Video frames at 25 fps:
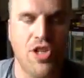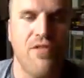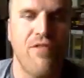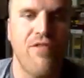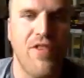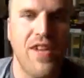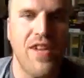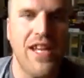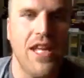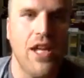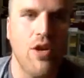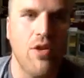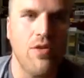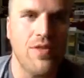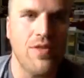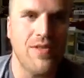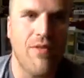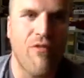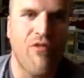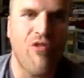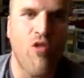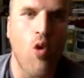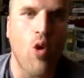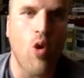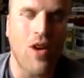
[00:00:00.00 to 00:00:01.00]
of videos
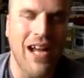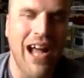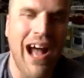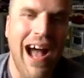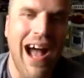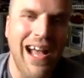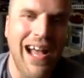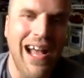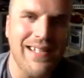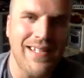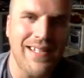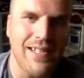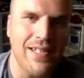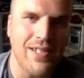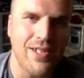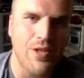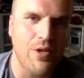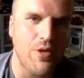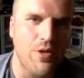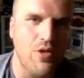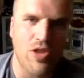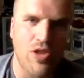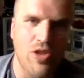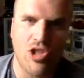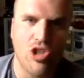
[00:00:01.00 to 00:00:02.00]
for Kaizen. So
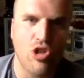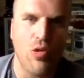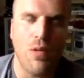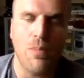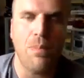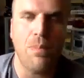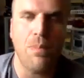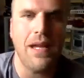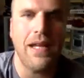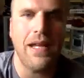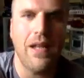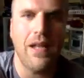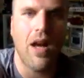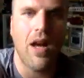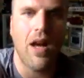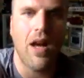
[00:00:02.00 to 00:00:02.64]
there's a shrimping